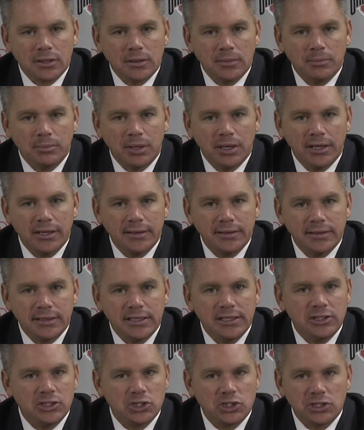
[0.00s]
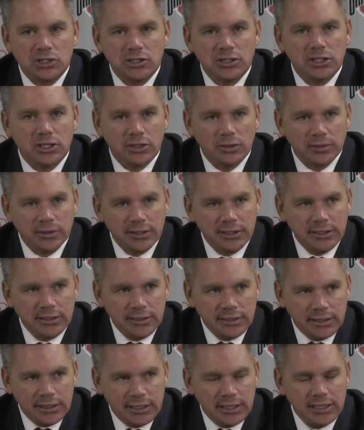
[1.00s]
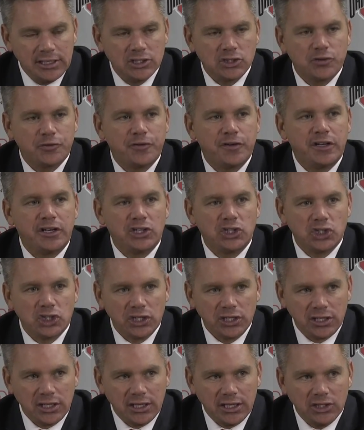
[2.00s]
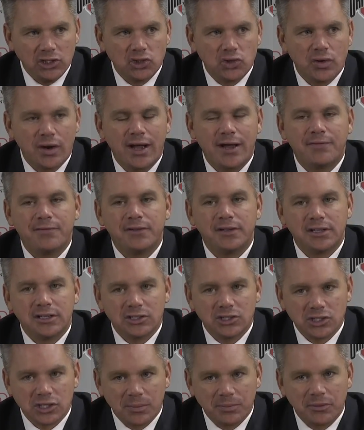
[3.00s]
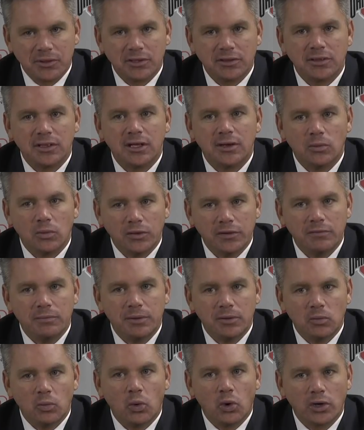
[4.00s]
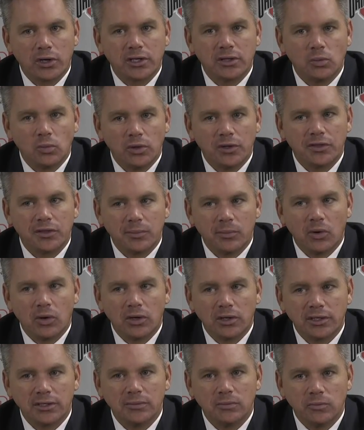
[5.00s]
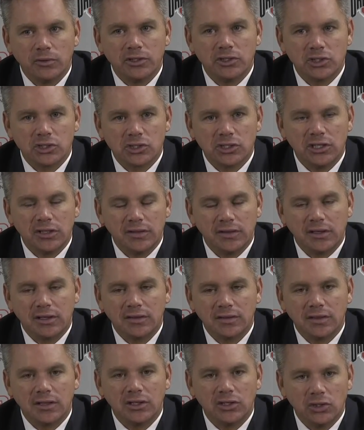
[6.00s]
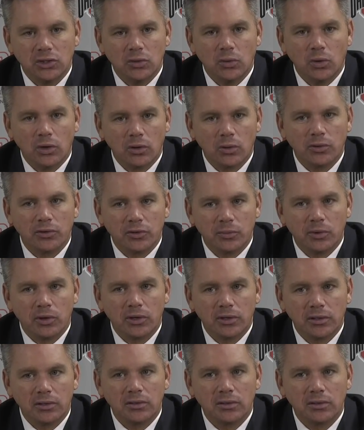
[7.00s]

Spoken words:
But he's, you know, his finishing in traffic is something that we've been working with him on, and we just need to continue to work with him on it.